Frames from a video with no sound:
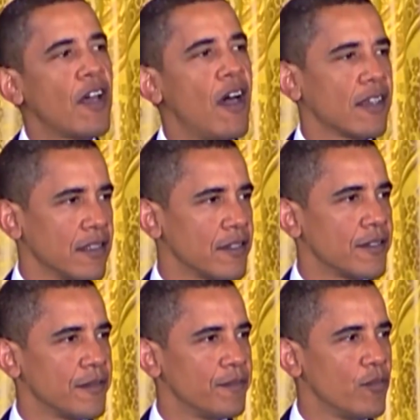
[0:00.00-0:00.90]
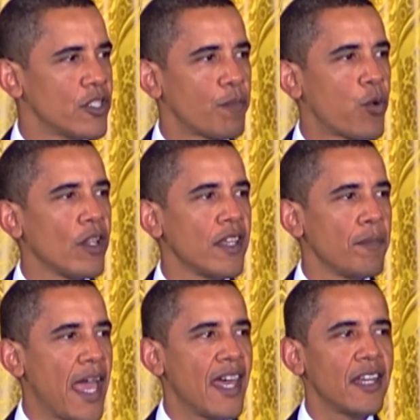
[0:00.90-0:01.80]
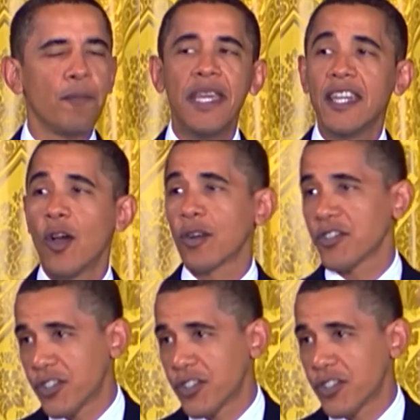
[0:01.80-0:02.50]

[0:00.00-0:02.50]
Hawking was a brilliant man and a mediocre